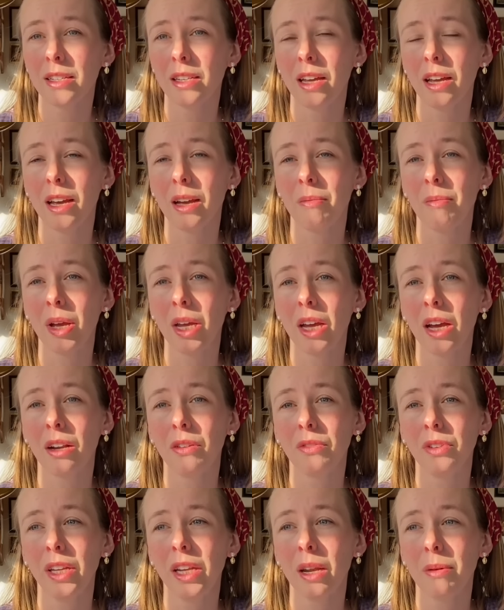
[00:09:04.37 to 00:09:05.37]
and kind of
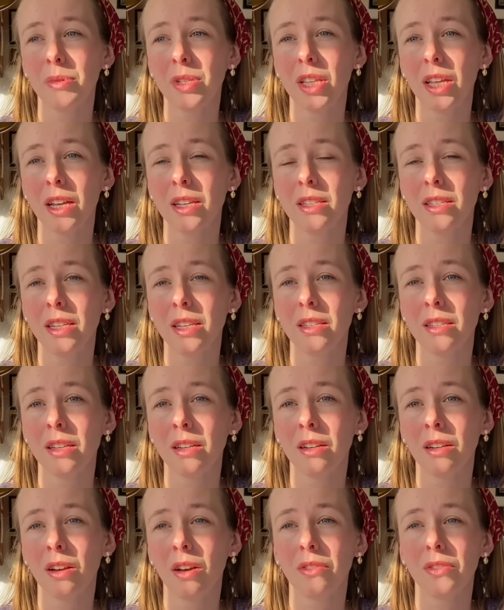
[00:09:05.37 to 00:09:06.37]
lead up to that
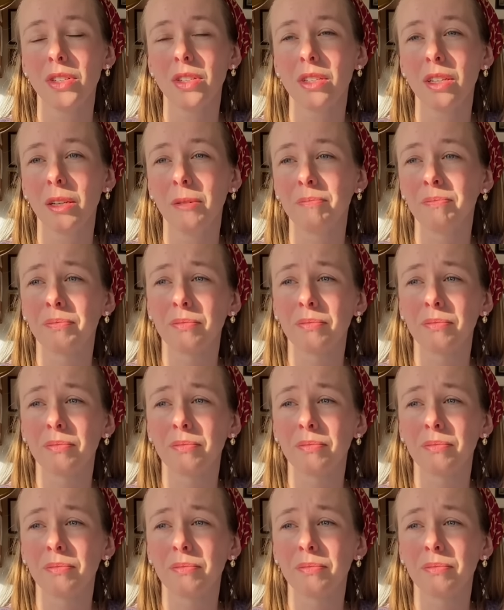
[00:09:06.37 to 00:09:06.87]
season. Obviously,